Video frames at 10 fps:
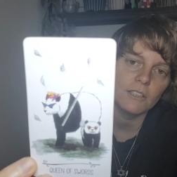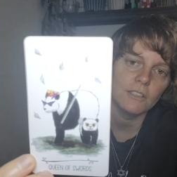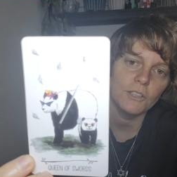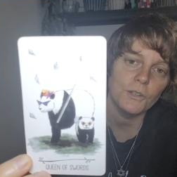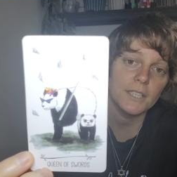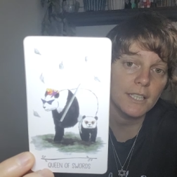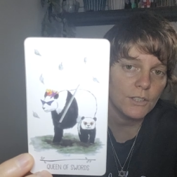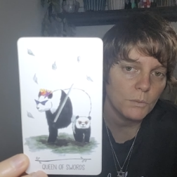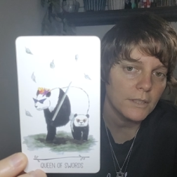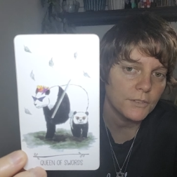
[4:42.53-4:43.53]
you could see this
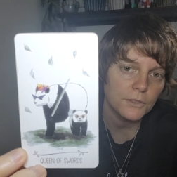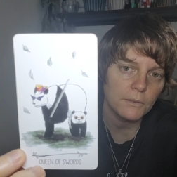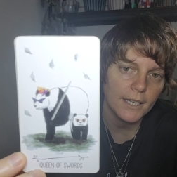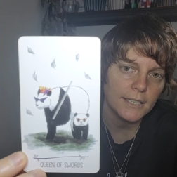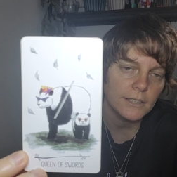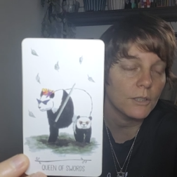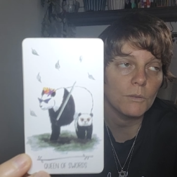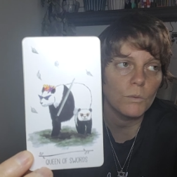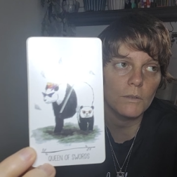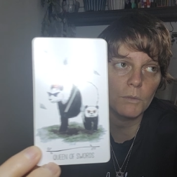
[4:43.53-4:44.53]
one of two ways, or
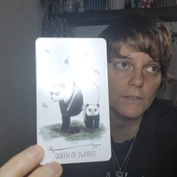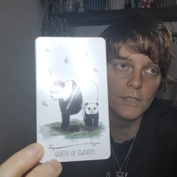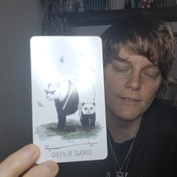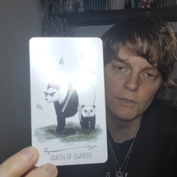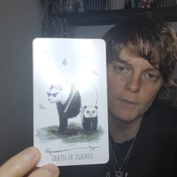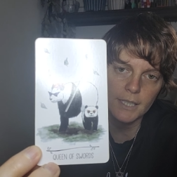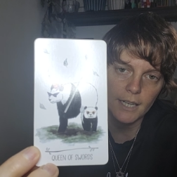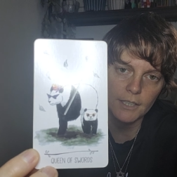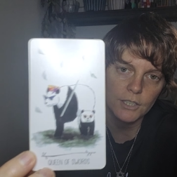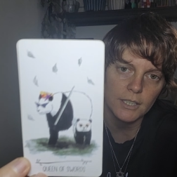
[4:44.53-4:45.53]
one of several ways
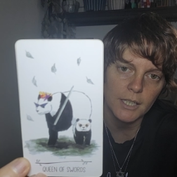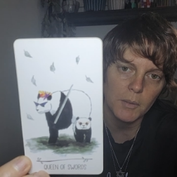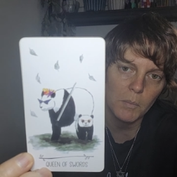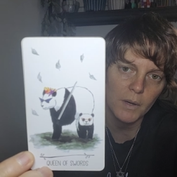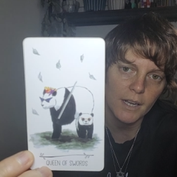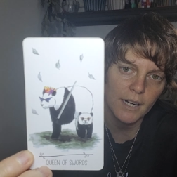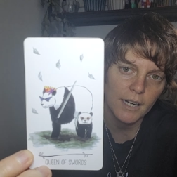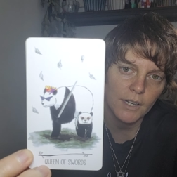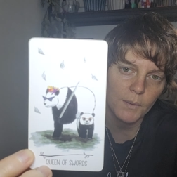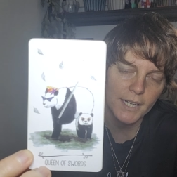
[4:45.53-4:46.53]
actually, but
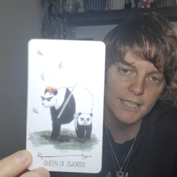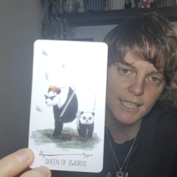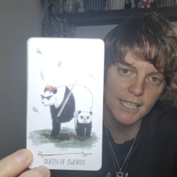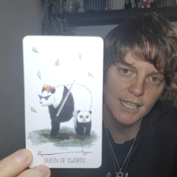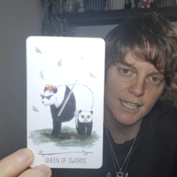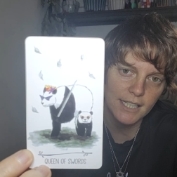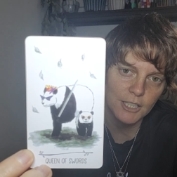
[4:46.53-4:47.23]
the way I see it is